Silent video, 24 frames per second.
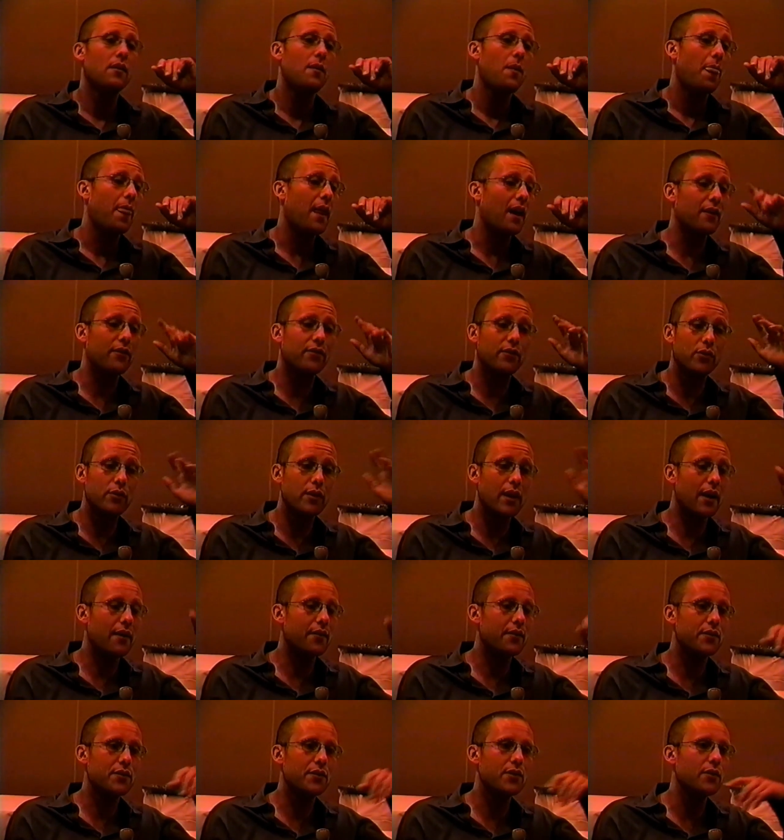I flew
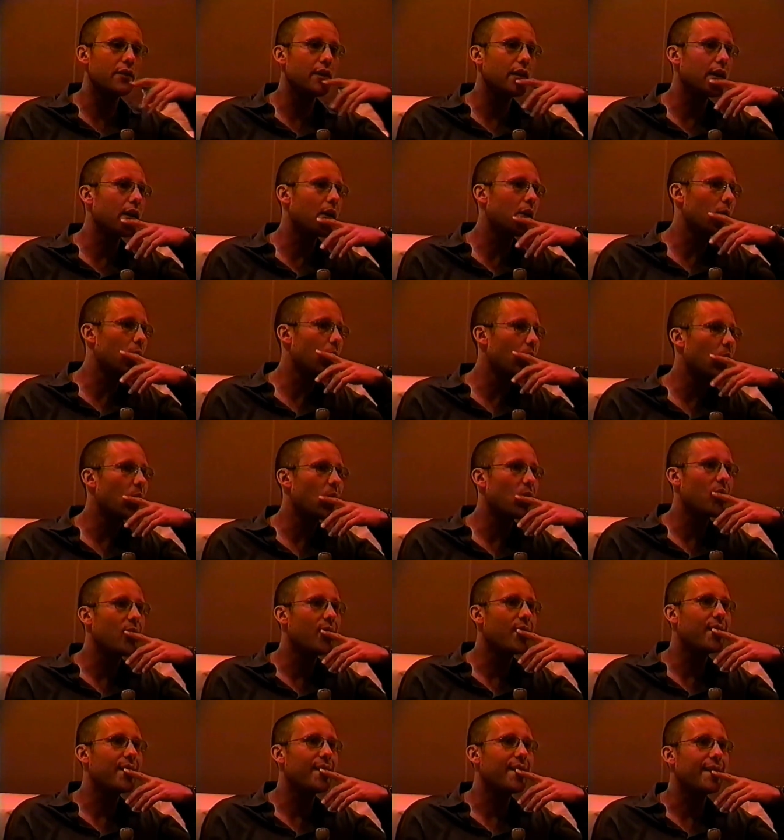down to the studio.
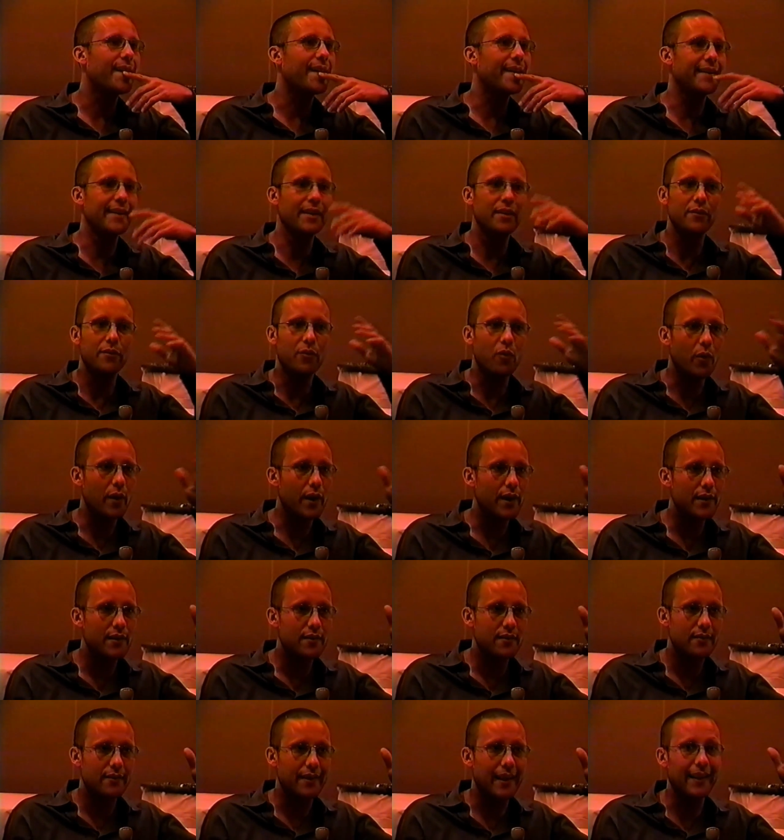I did a
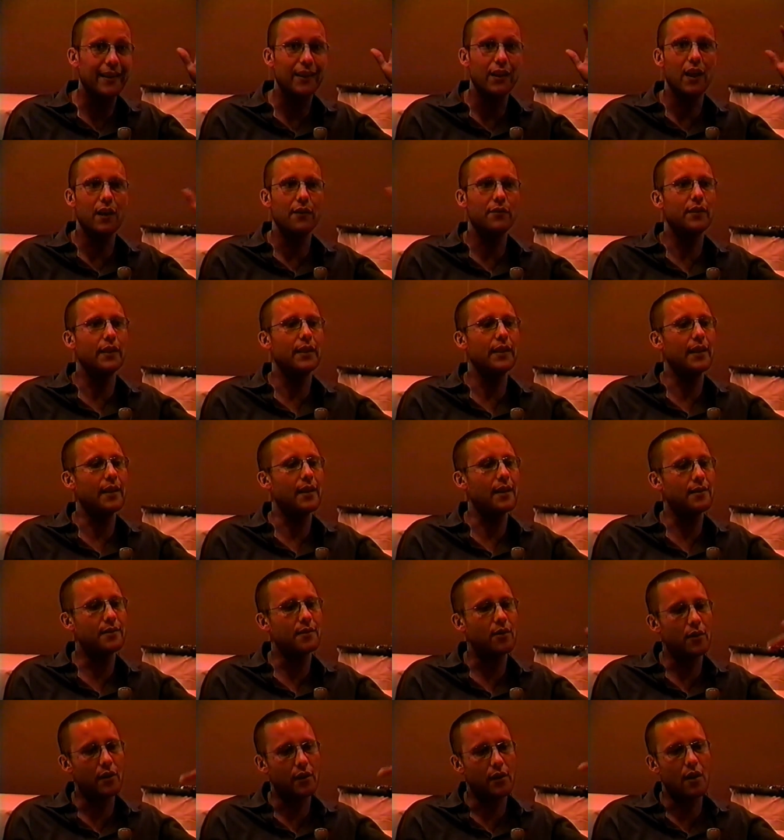voice. They loved it, and they
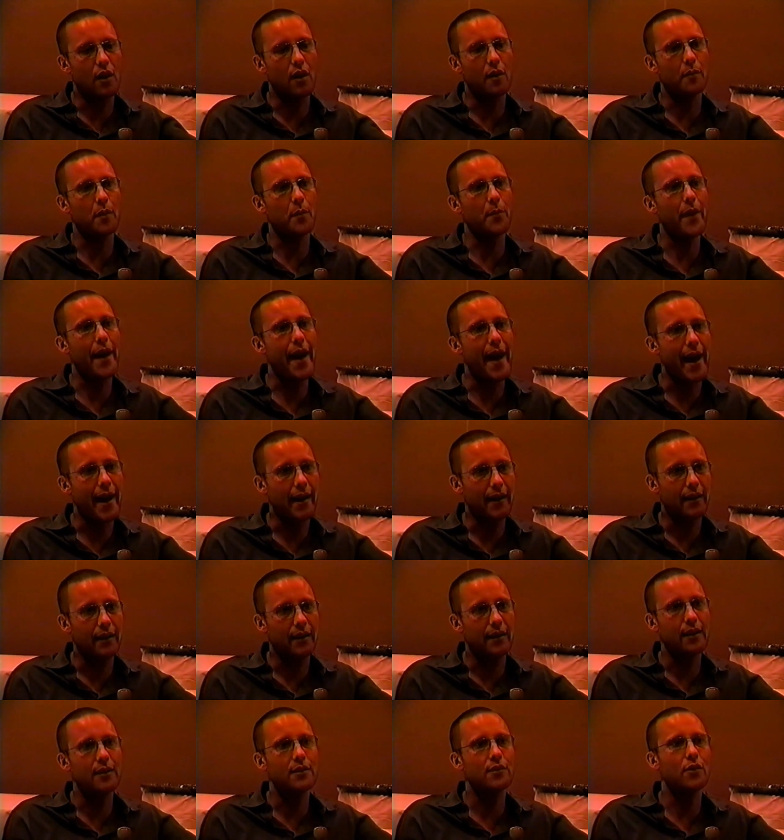started calling me
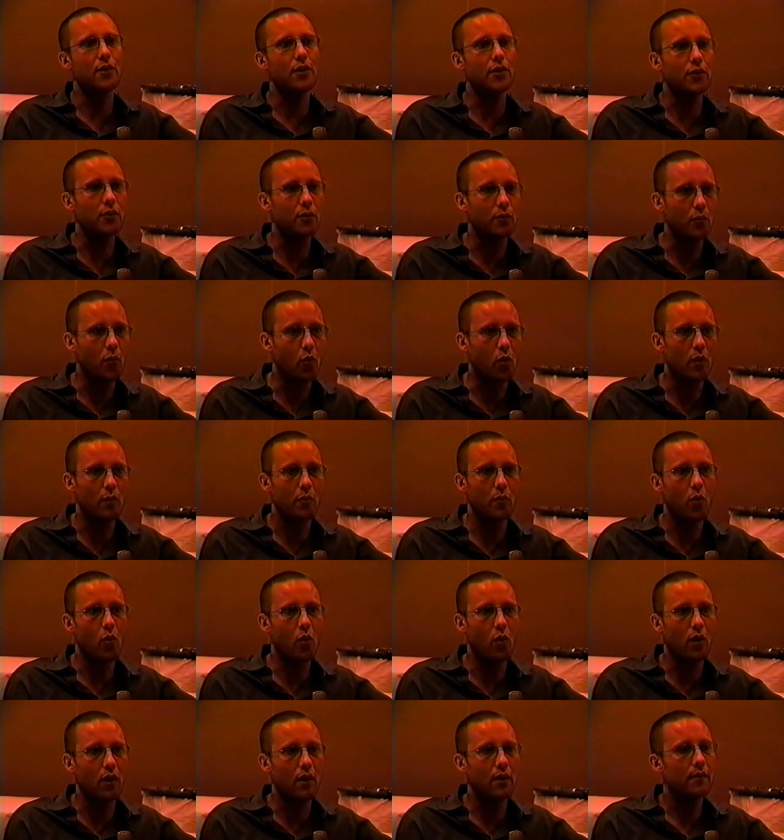back, and I started doing more and
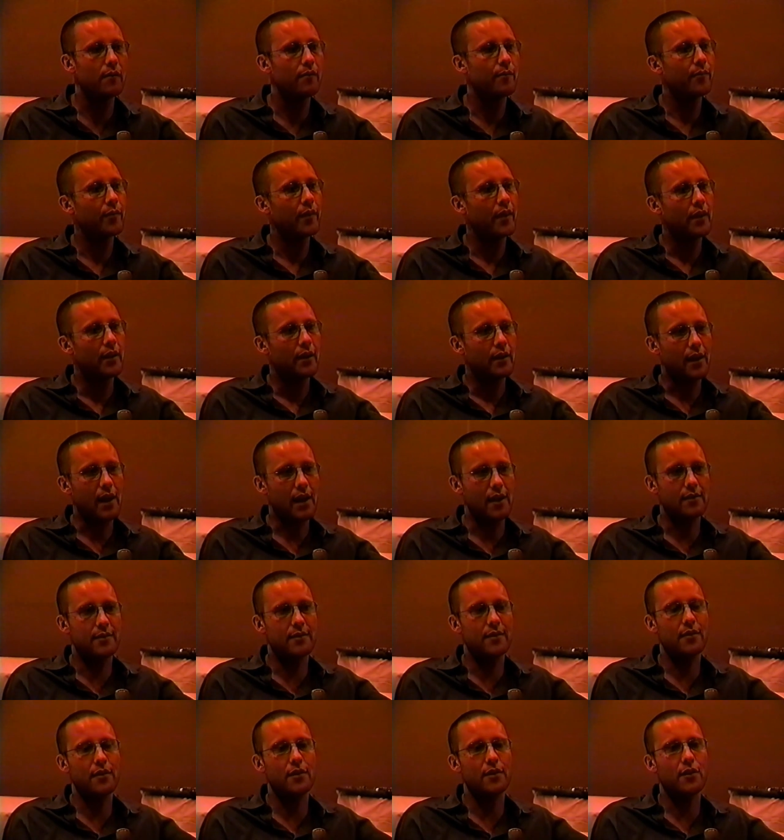more. Got a
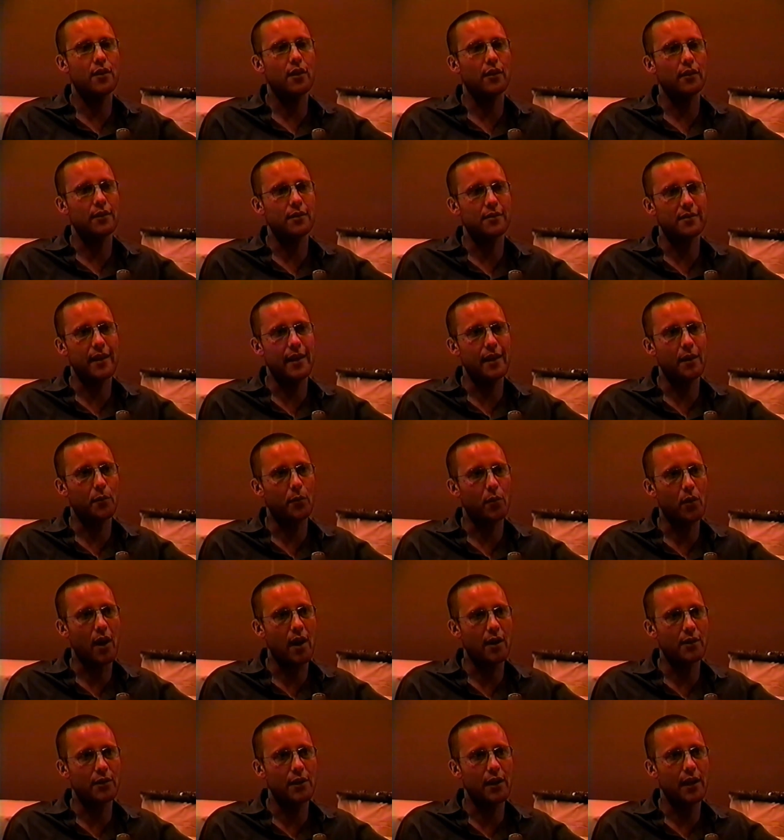series called the Zeta
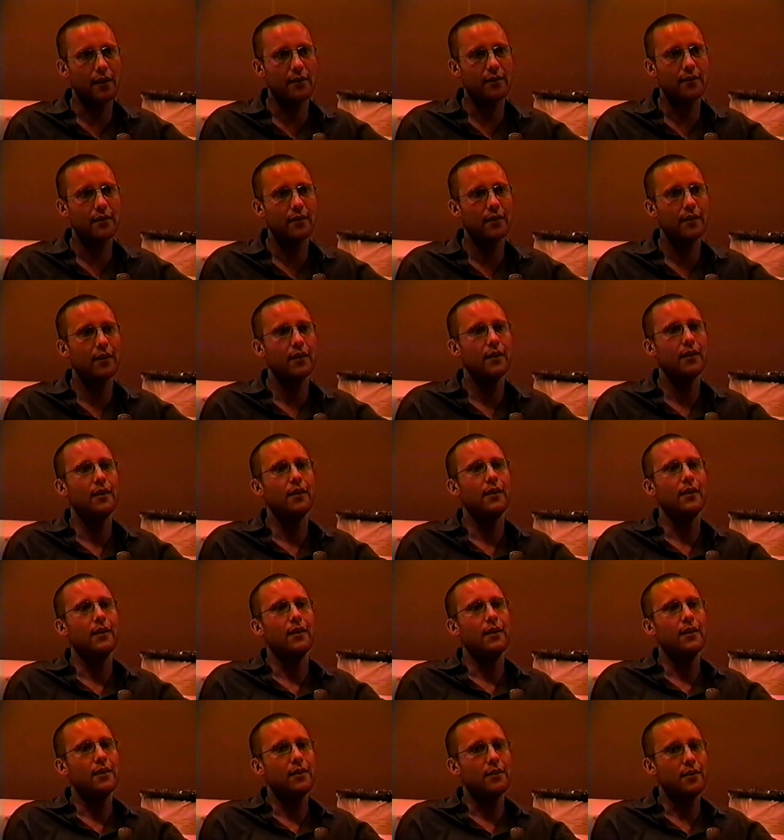Project
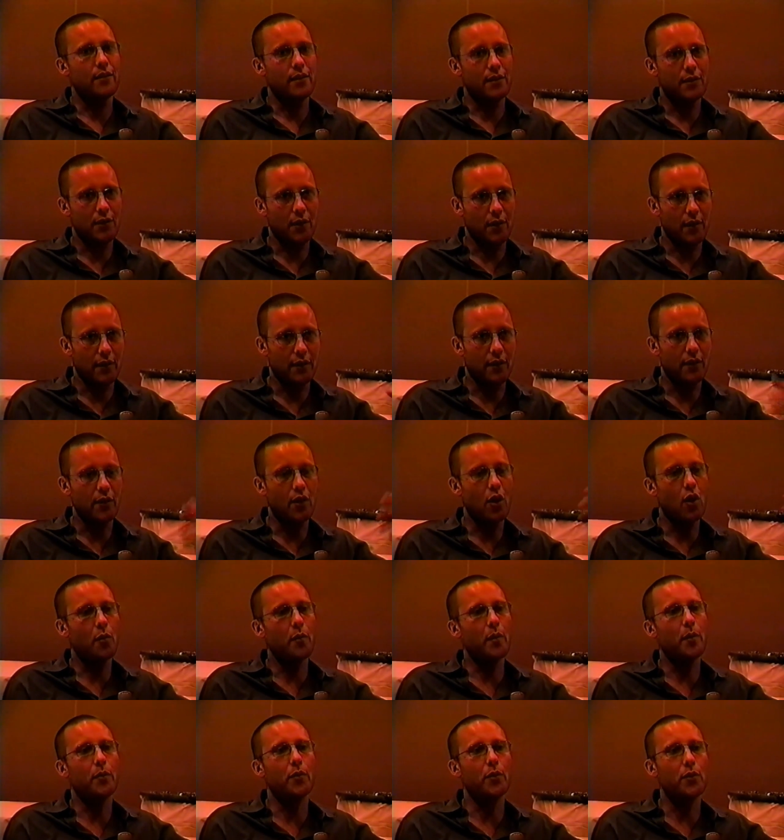so they started to
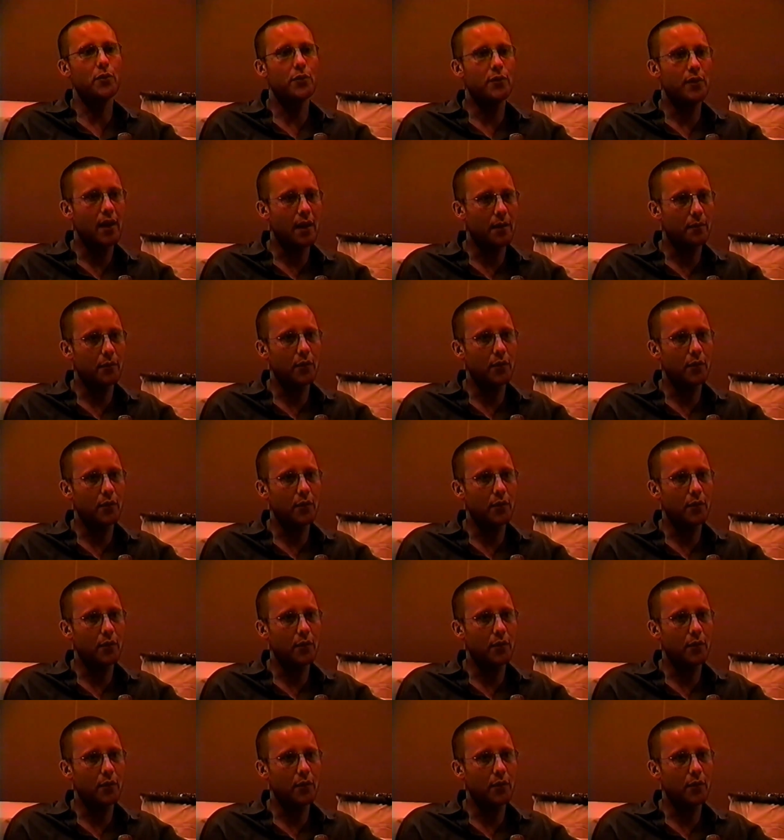know me. Bruce Timm